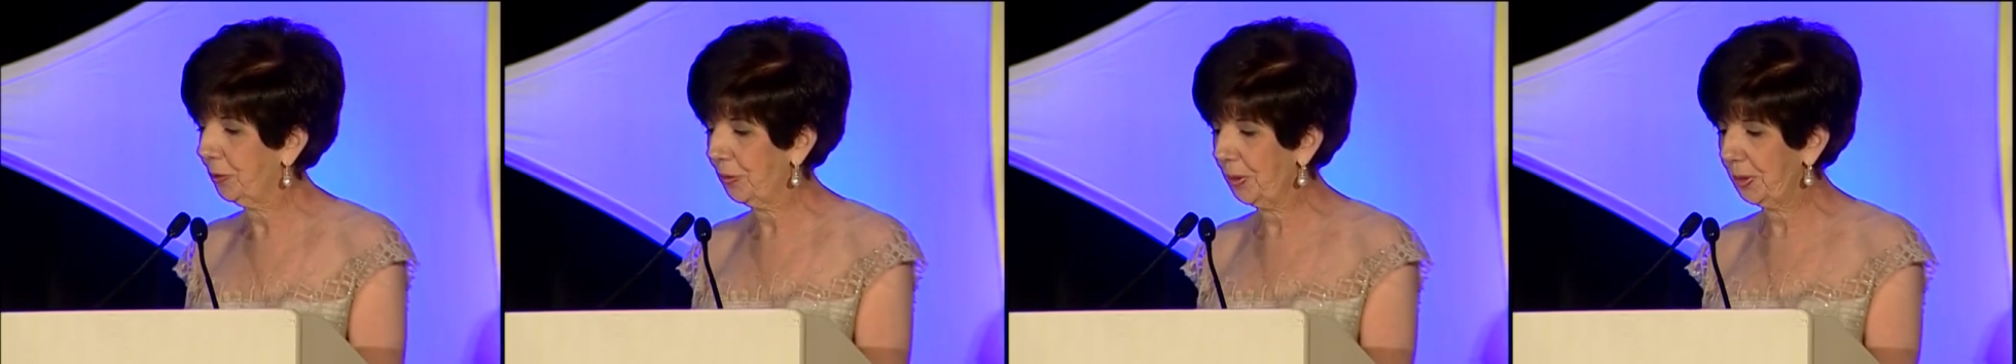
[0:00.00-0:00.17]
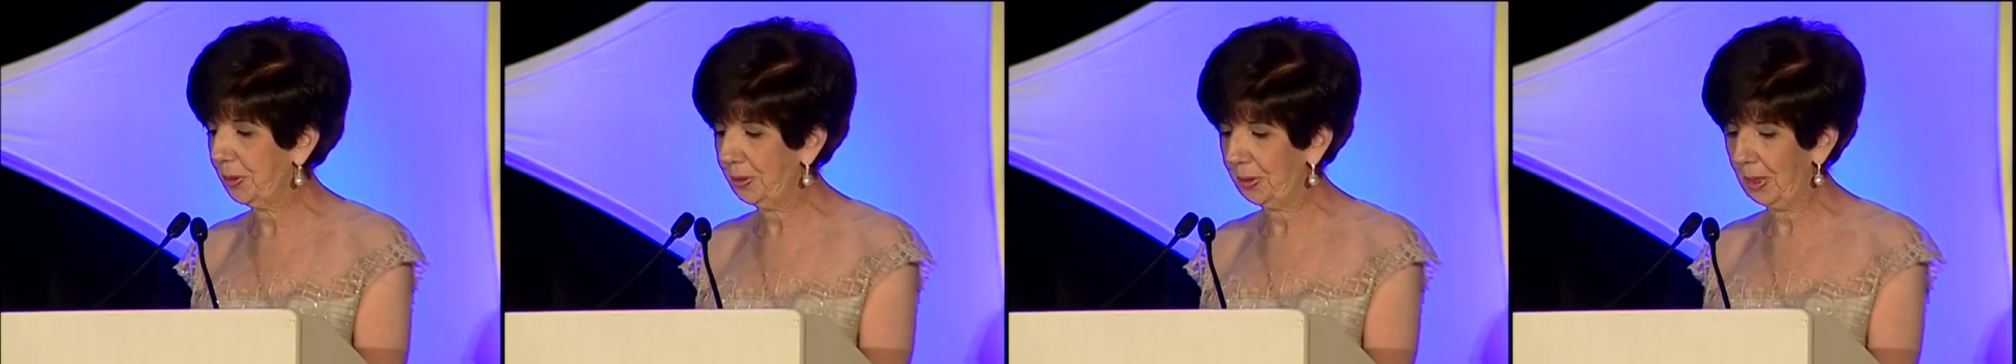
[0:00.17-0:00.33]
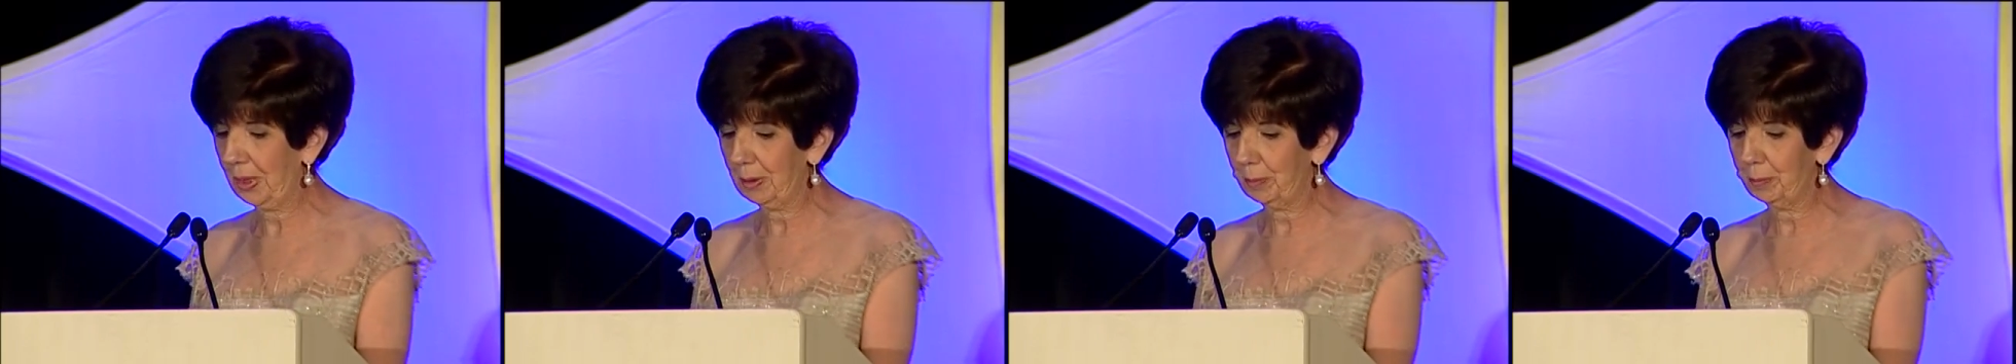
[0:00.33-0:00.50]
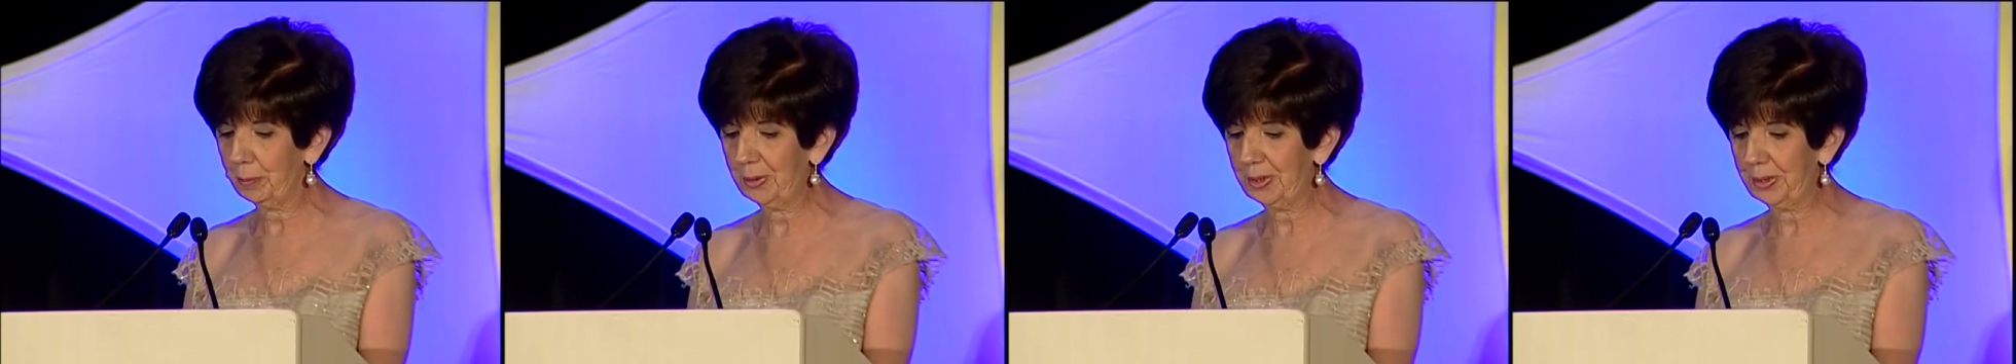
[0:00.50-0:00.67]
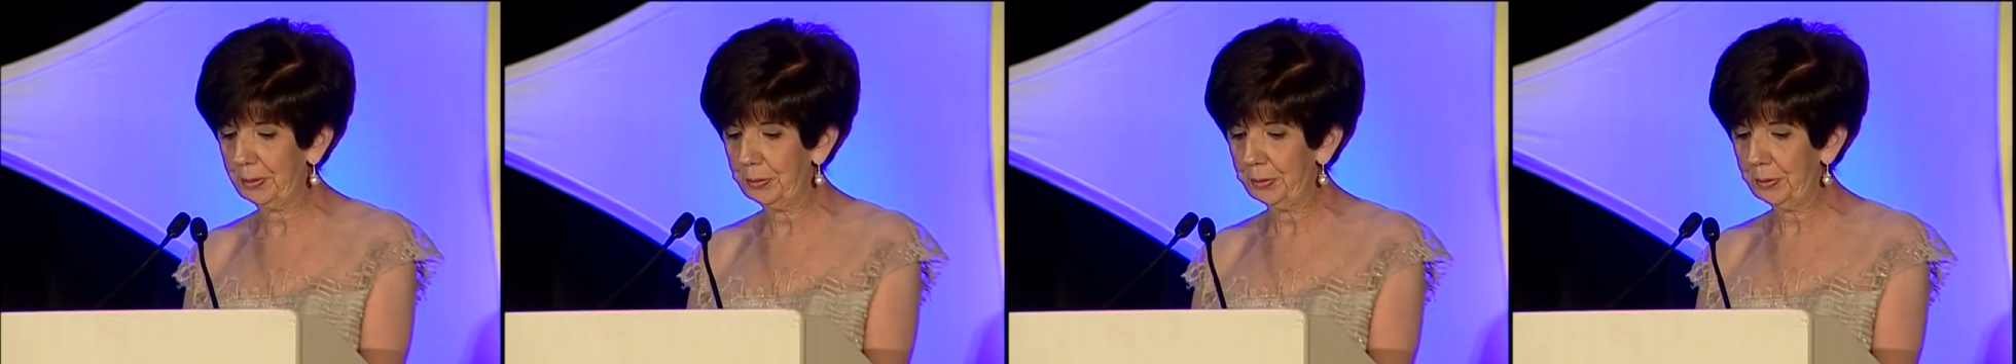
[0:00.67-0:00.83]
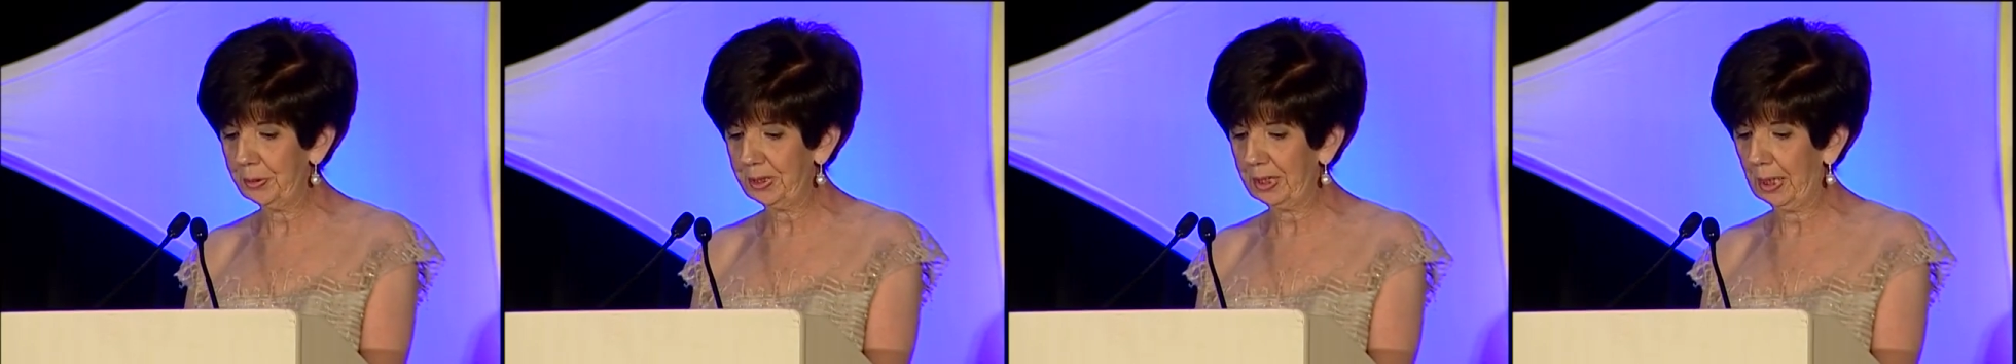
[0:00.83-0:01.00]
the same
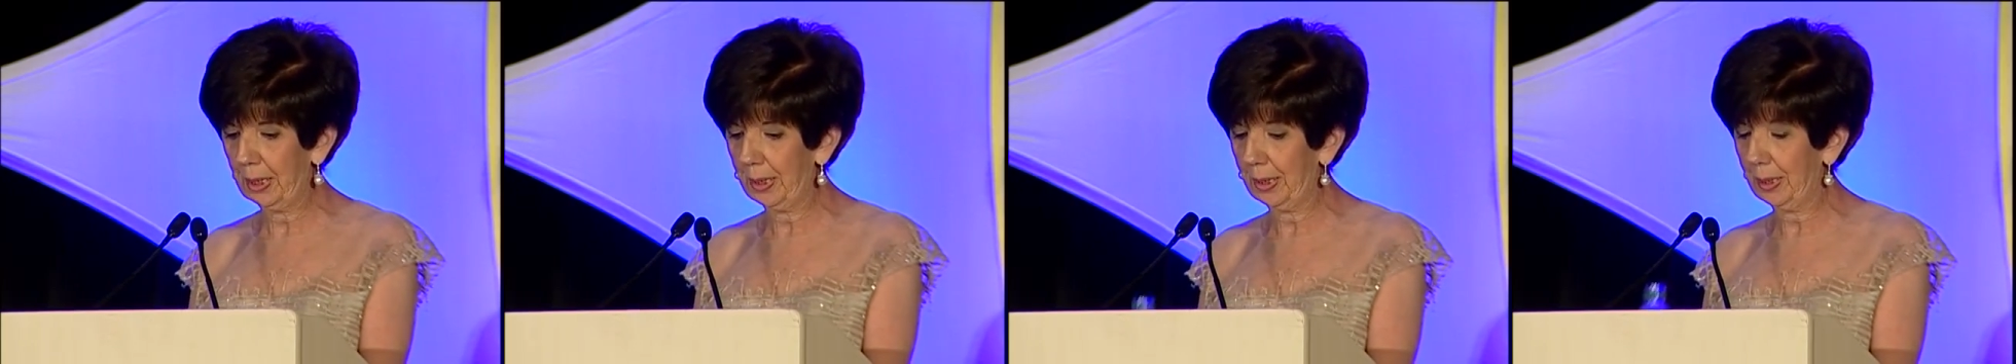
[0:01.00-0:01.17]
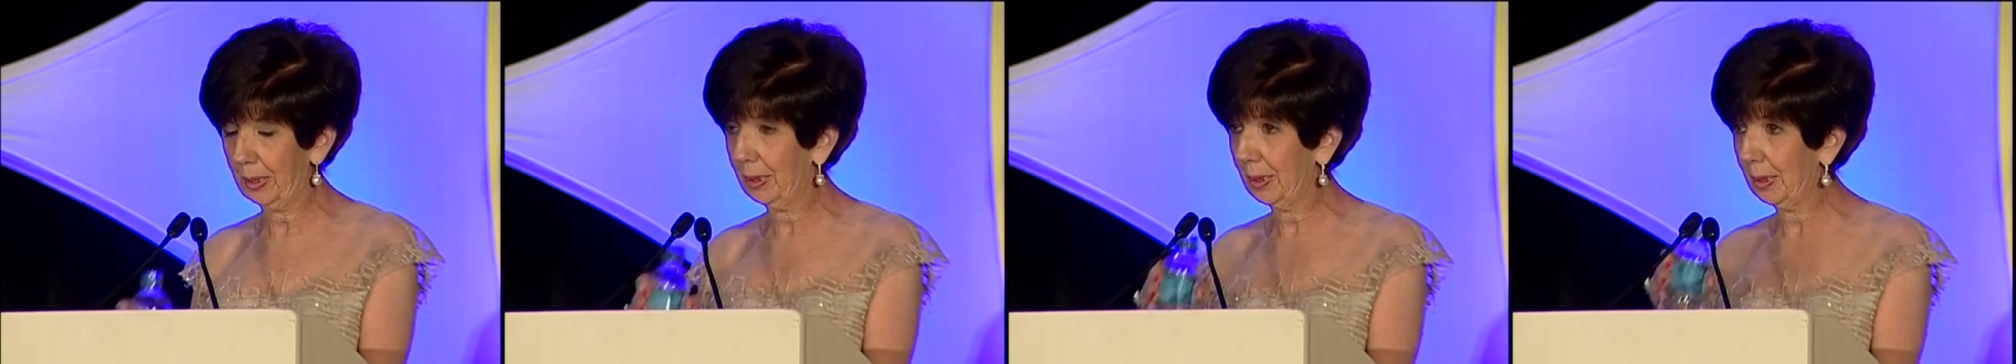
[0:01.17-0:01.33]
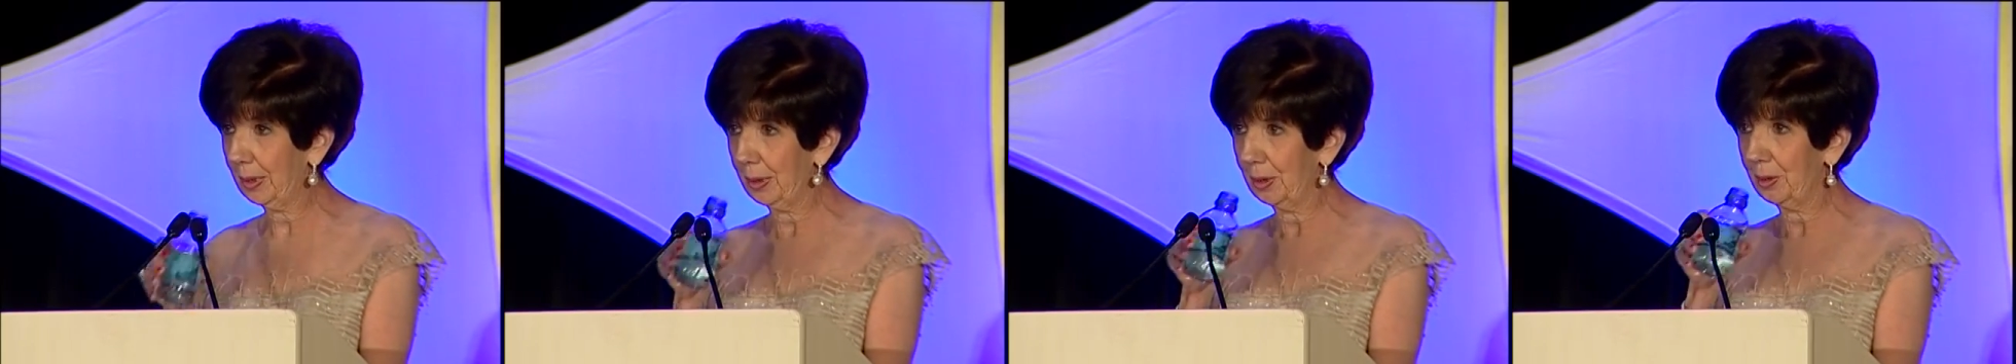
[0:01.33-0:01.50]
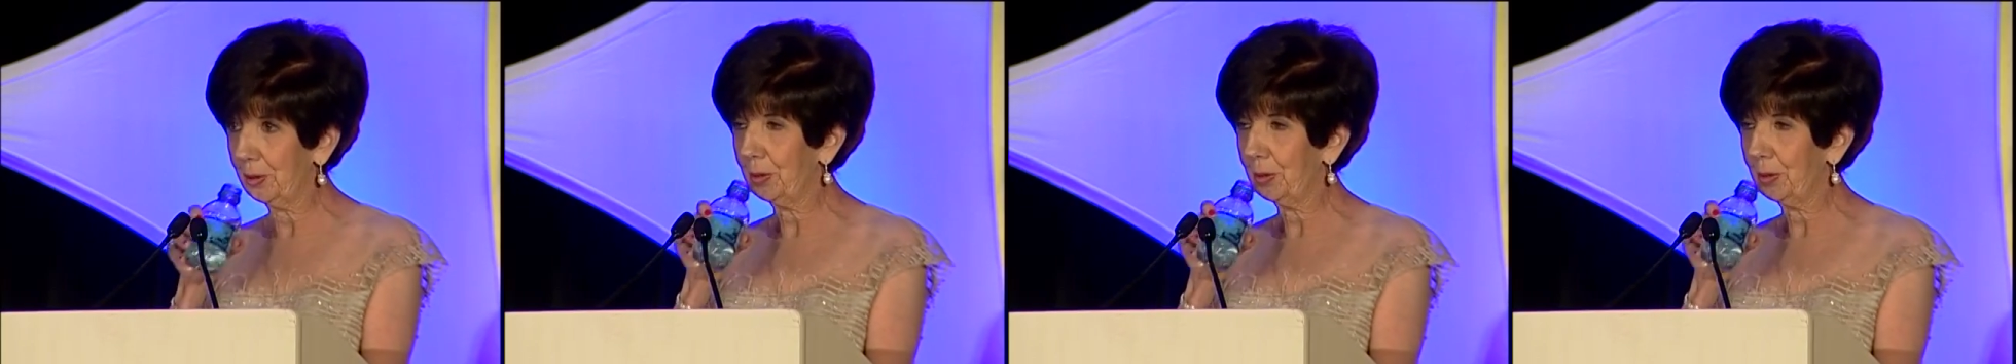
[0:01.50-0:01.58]
day.